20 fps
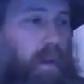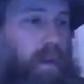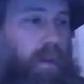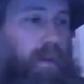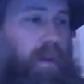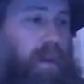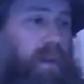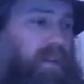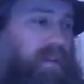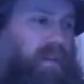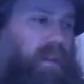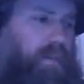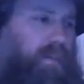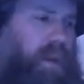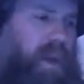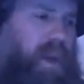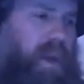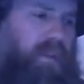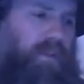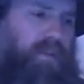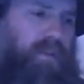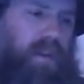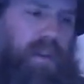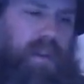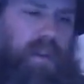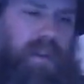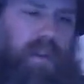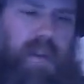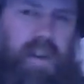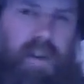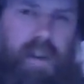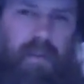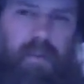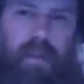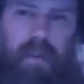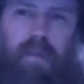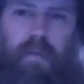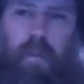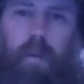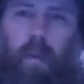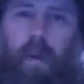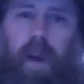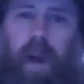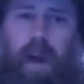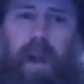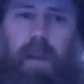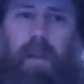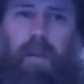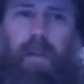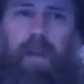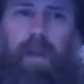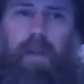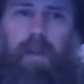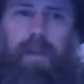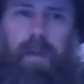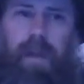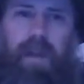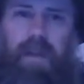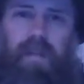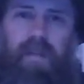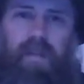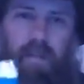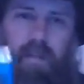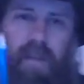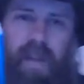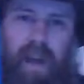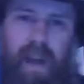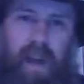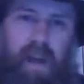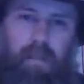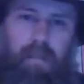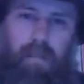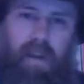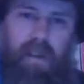This I may actually get in before Halloween if I get some time.